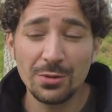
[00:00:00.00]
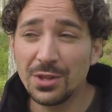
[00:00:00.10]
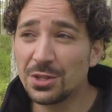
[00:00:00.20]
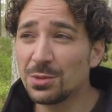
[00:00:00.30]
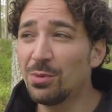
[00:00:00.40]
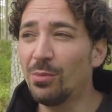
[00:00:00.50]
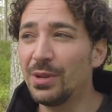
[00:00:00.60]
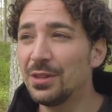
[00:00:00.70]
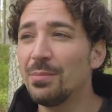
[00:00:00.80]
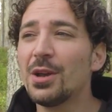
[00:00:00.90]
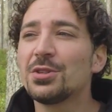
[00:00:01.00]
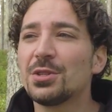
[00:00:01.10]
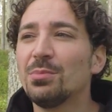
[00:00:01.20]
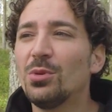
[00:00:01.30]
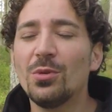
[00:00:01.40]
and this is probably the most
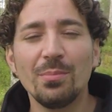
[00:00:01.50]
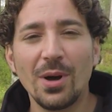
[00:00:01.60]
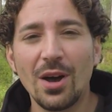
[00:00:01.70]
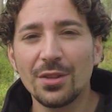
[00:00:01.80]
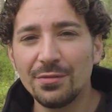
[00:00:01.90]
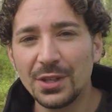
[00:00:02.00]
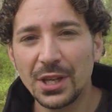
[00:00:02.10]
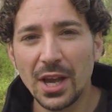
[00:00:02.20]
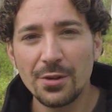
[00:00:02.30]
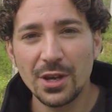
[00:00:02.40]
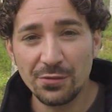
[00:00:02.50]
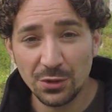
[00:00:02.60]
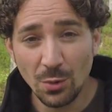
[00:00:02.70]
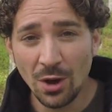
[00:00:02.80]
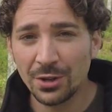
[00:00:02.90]
important part of the video if
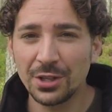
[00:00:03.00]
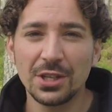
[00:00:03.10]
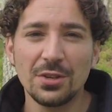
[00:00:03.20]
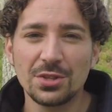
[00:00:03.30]
you are going to use